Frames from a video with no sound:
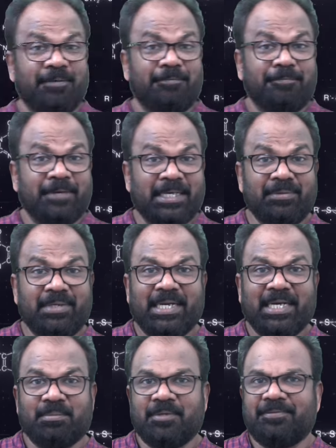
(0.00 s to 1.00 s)
5
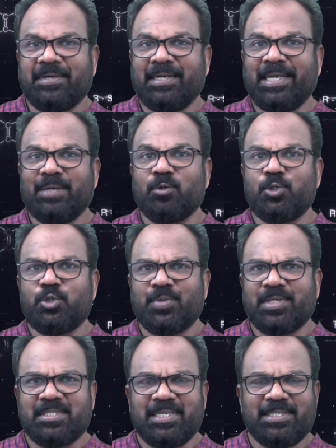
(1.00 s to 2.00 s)
gram of NaOH
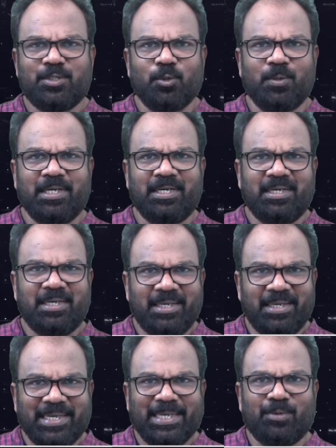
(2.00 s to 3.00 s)
was dissolved in
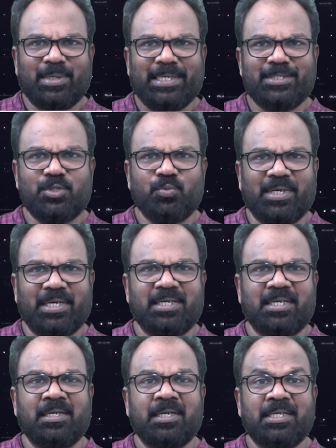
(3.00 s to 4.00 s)
deionized
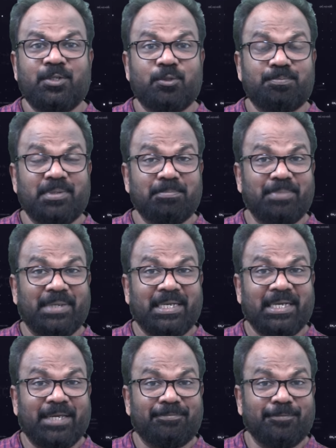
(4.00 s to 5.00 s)
water to
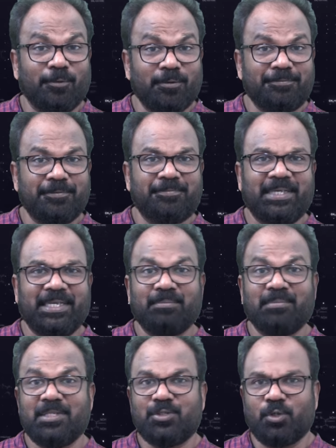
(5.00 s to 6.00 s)
prepare a 450
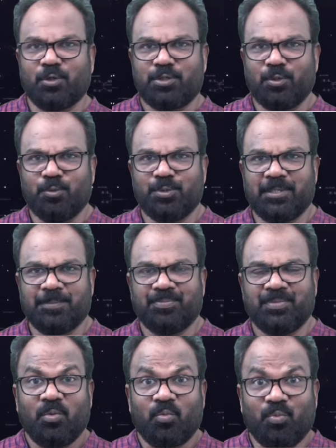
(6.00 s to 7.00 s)
ml stock solution.
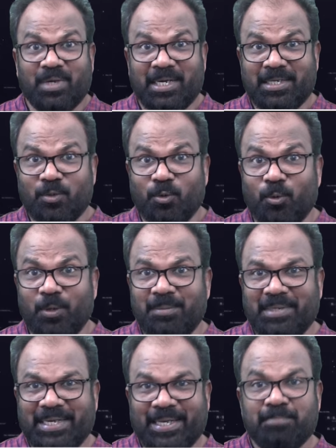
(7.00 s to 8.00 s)
What
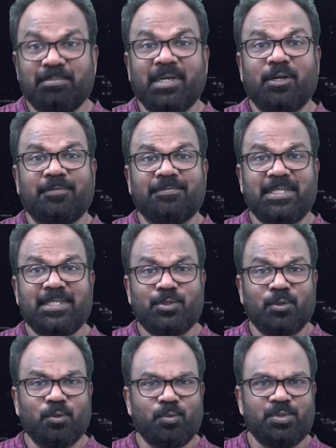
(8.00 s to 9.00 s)
volume in ml of this
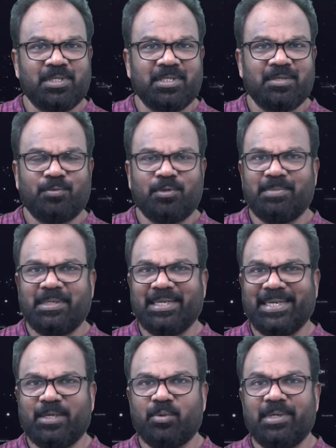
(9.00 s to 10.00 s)
solution would be
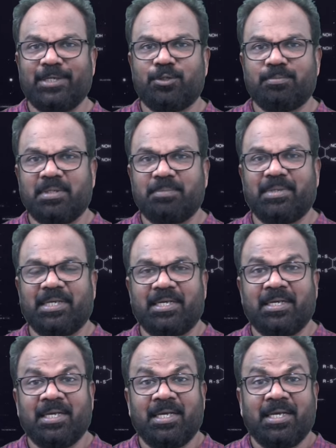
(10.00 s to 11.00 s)
required to
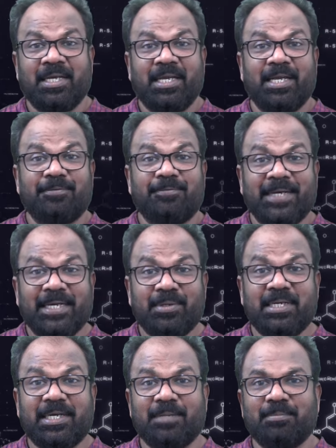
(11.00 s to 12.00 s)
prepare a
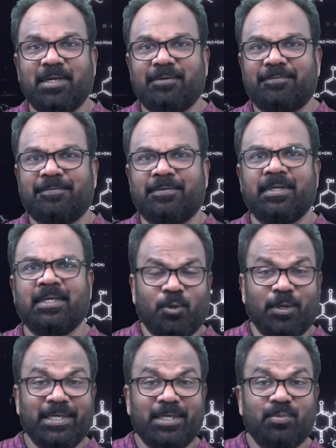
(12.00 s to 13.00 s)
500 ml of
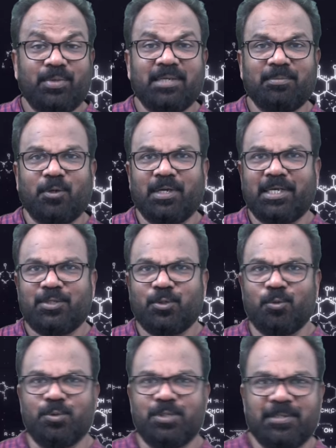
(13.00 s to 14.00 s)
0.1 molar
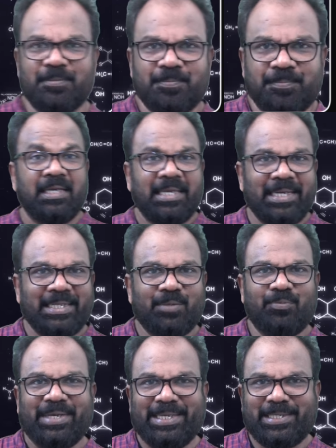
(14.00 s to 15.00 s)
solution? Here
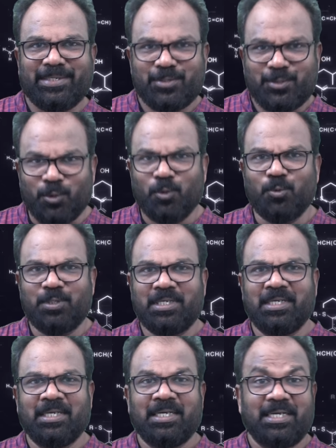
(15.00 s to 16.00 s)
the weight of
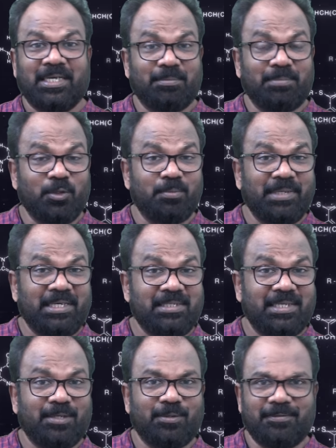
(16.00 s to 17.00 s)
solute WB
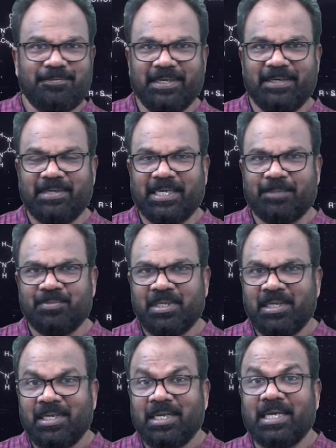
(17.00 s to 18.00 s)
is equal to 5 gram
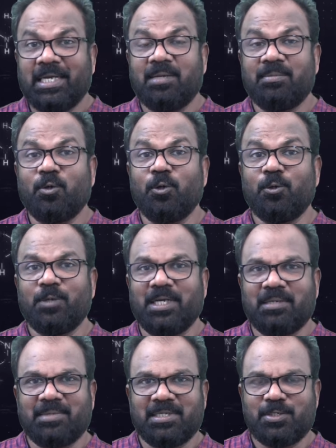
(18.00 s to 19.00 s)
and the
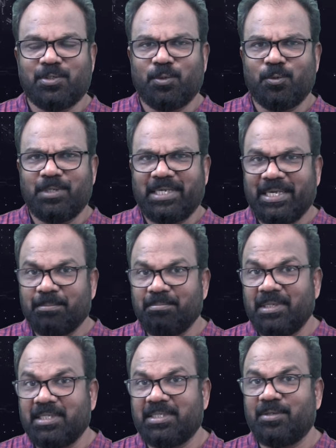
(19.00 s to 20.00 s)
molecular mass of solute
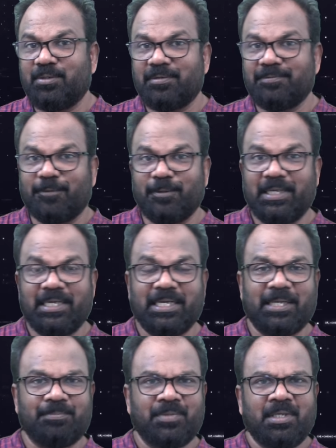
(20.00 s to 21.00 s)
MB is equal to 40
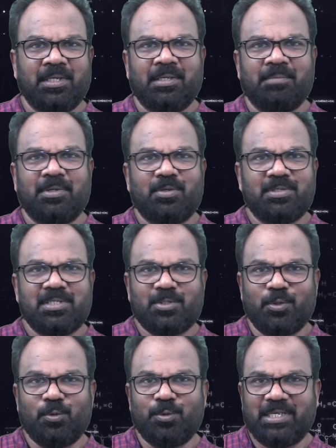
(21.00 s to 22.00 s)
gram because the
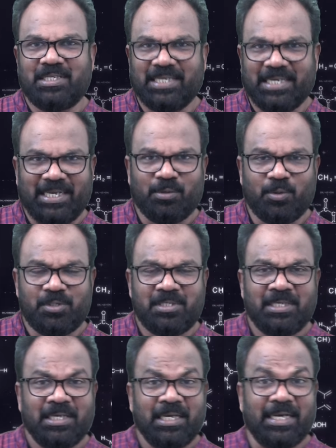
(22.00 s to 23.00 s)
solute is
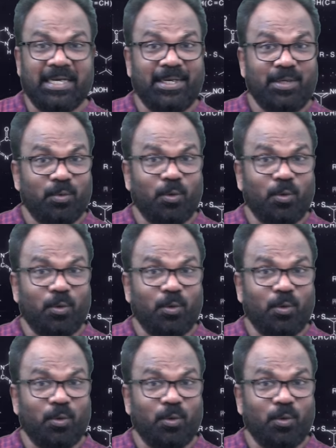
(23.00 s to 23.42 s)
NaOH and the